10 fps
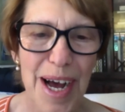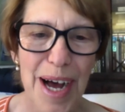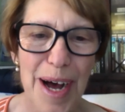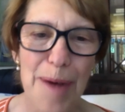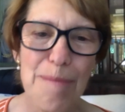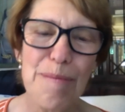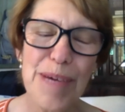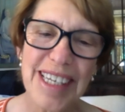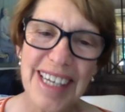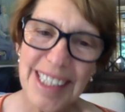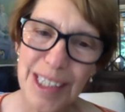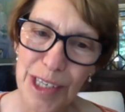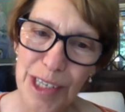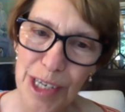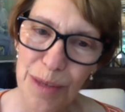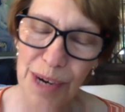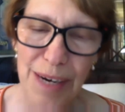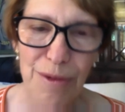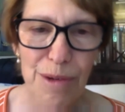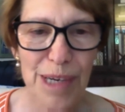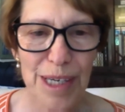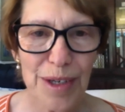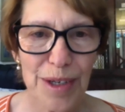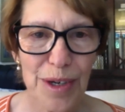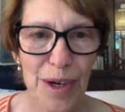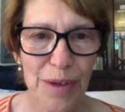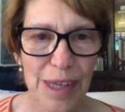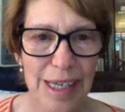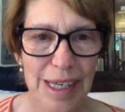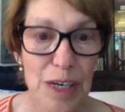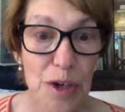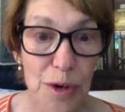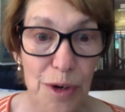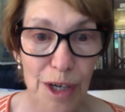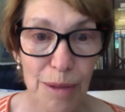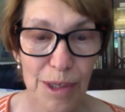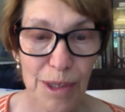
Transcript: but I did want everybody to know that in Europe,